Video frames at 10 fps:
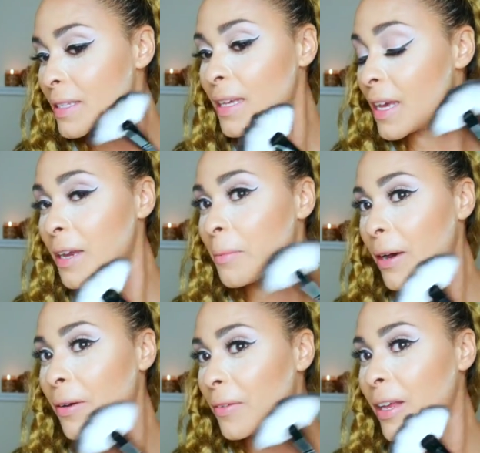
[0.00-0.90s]
in
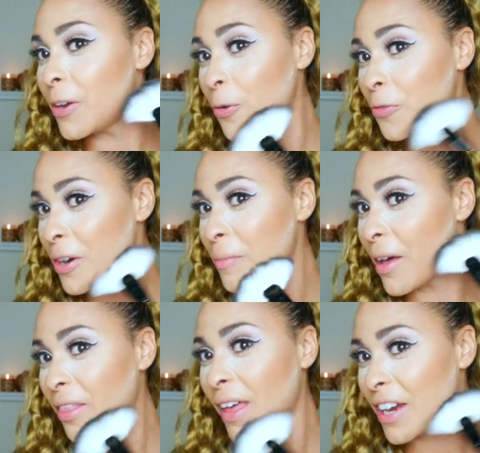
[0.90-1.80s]
over a
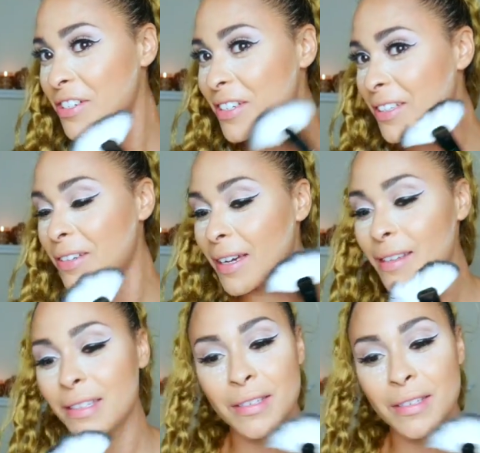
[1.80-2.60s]
month actually, you guys,